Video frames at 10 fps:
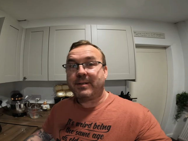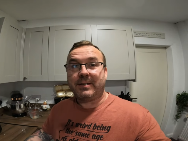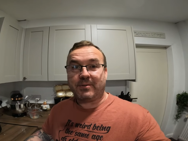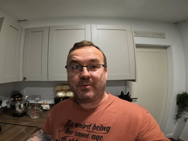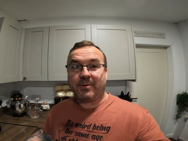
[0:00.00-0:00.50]

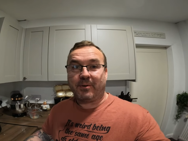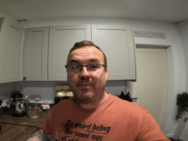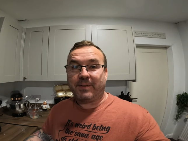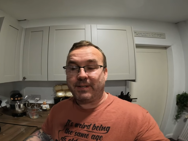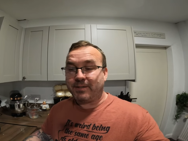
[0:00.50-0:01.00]
Kids are going to
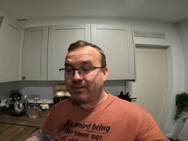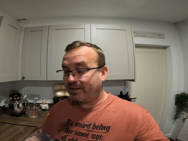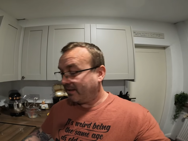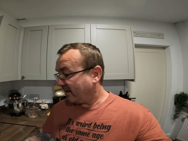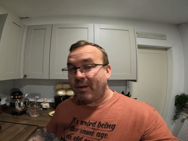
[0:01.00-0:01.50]
love this.
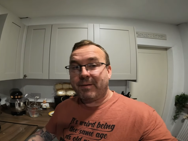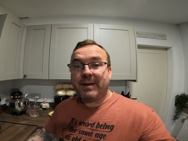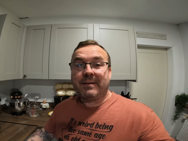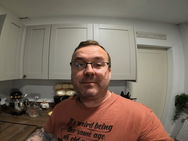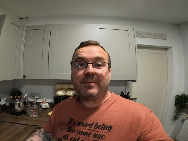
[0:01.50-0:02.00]

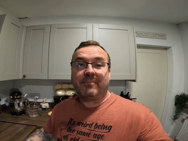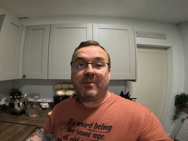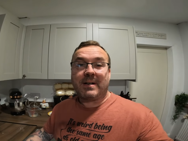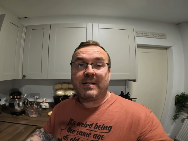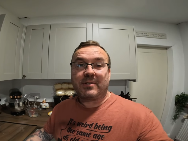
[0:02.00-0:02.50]
Yeah, the
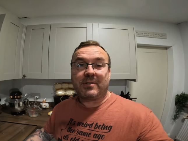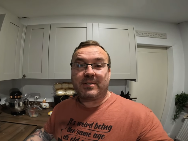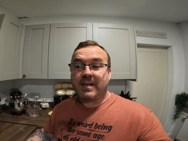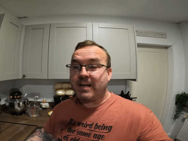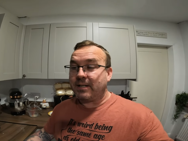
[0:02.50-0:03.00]
rice is
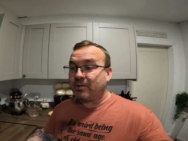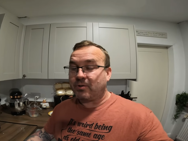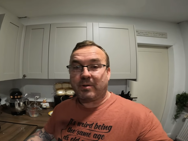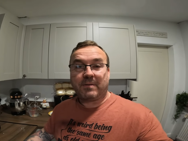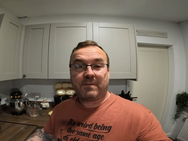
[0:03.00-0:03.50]
nice,
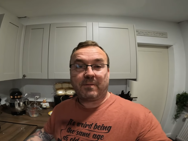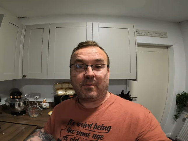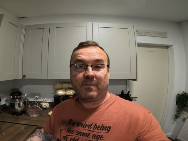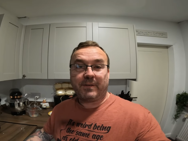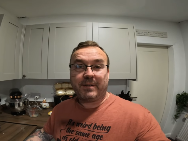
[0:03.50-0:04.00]
soft,
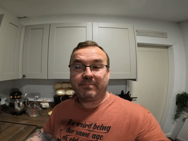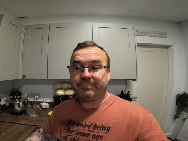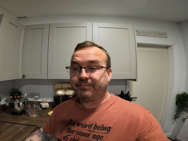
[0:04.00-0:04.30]
fluffy.